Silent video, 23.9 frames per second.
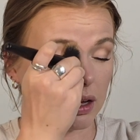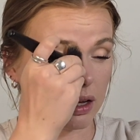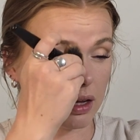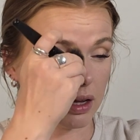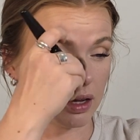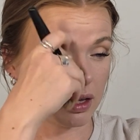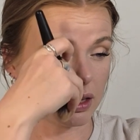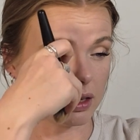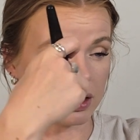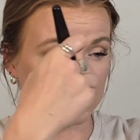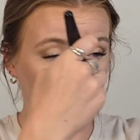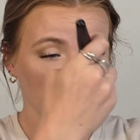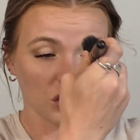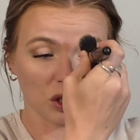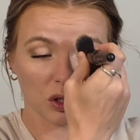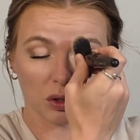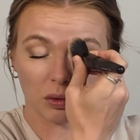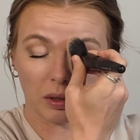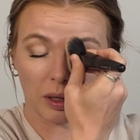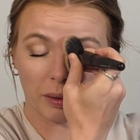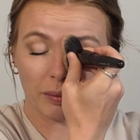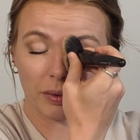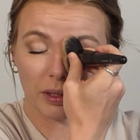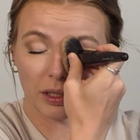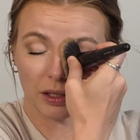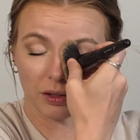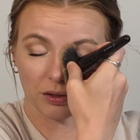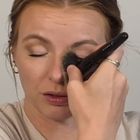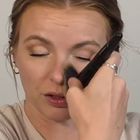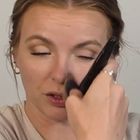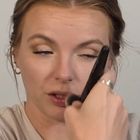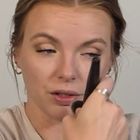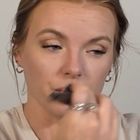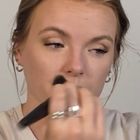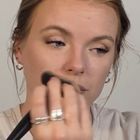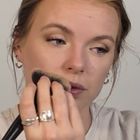and then just swipe it down
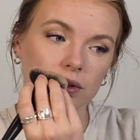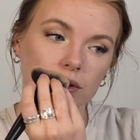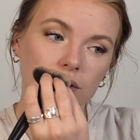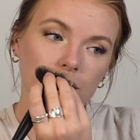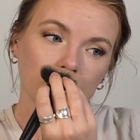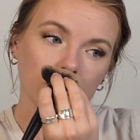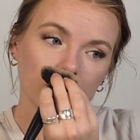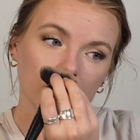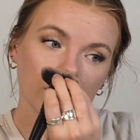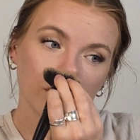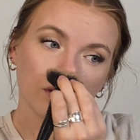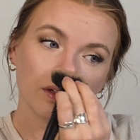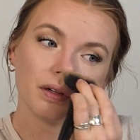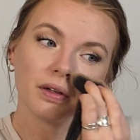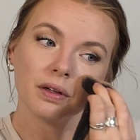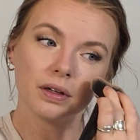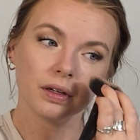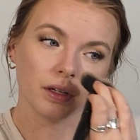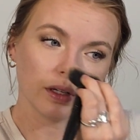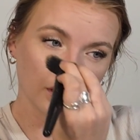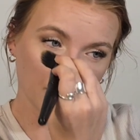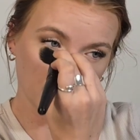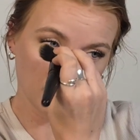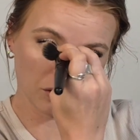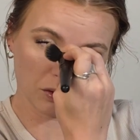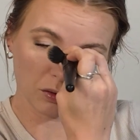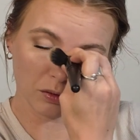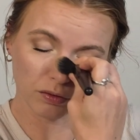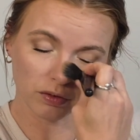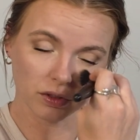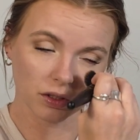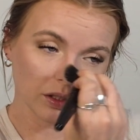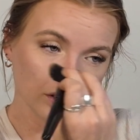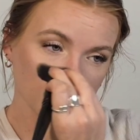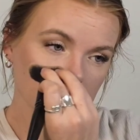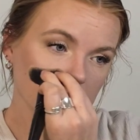your nose and
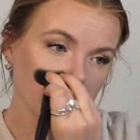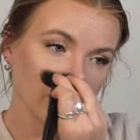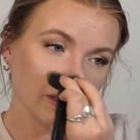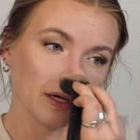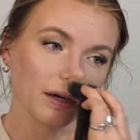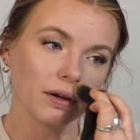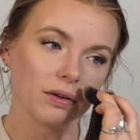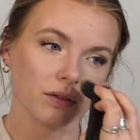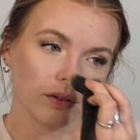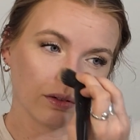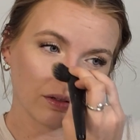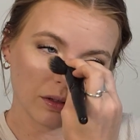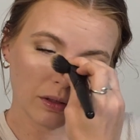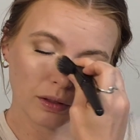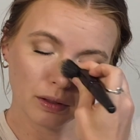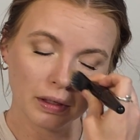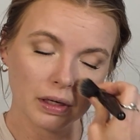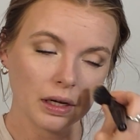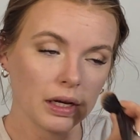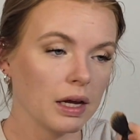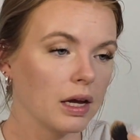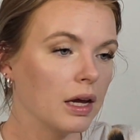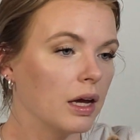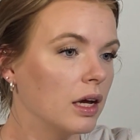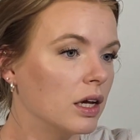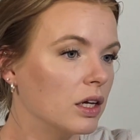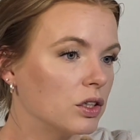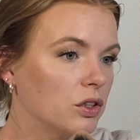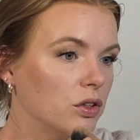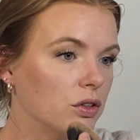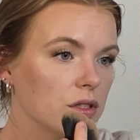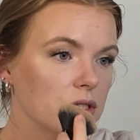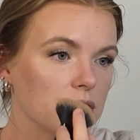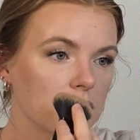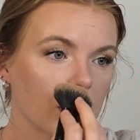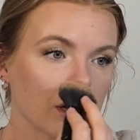over and down.
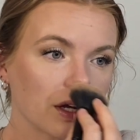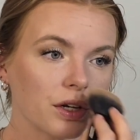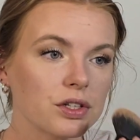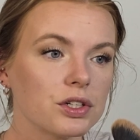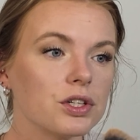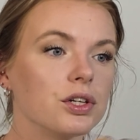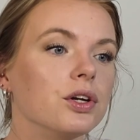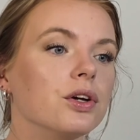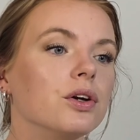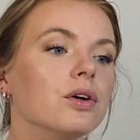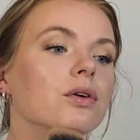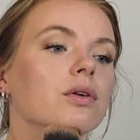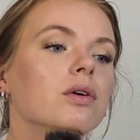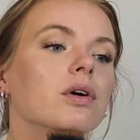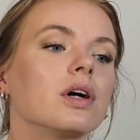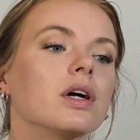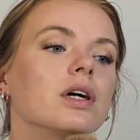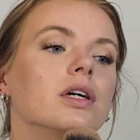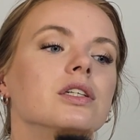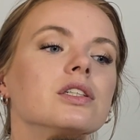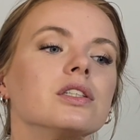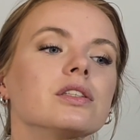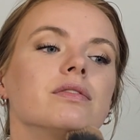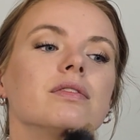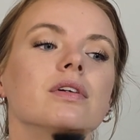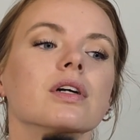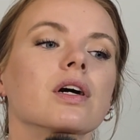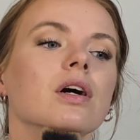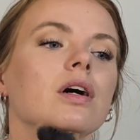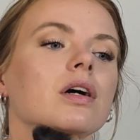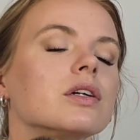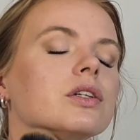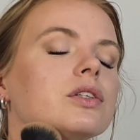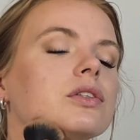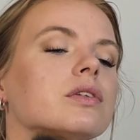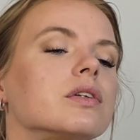So it's not too harsh of a
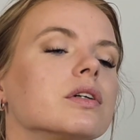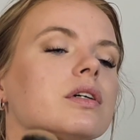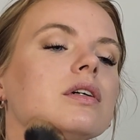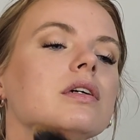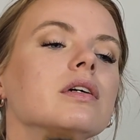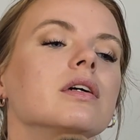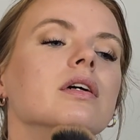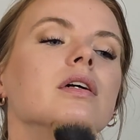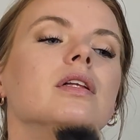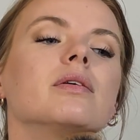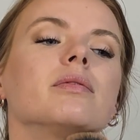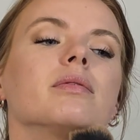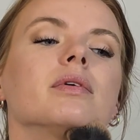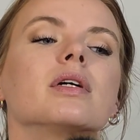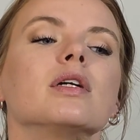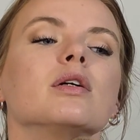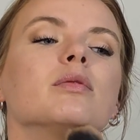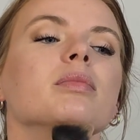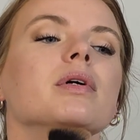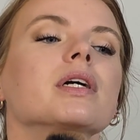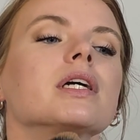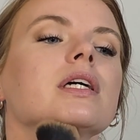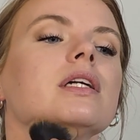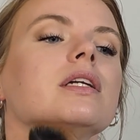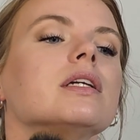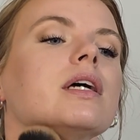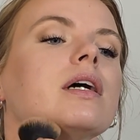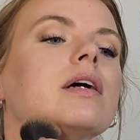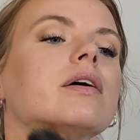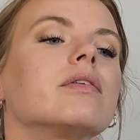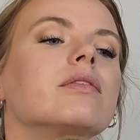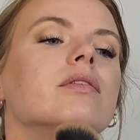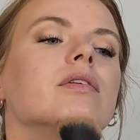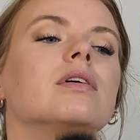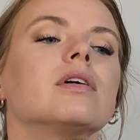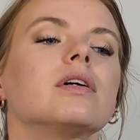contour, and then we're gonna bring it
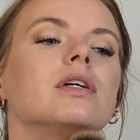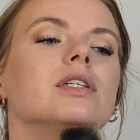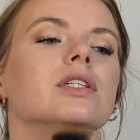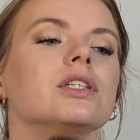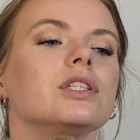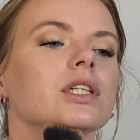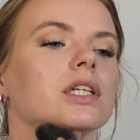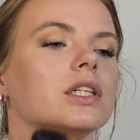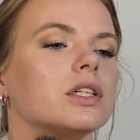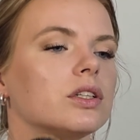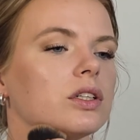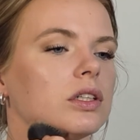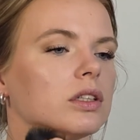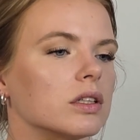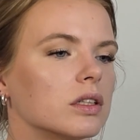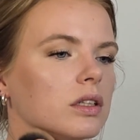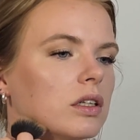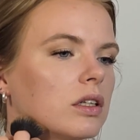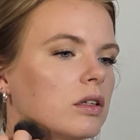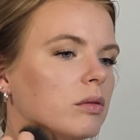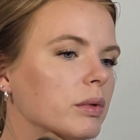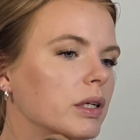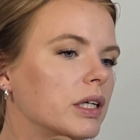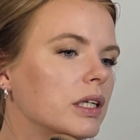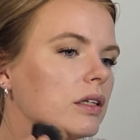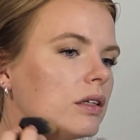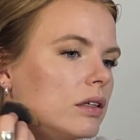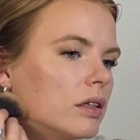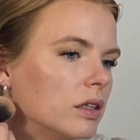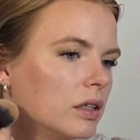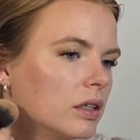down our chin just a little bit.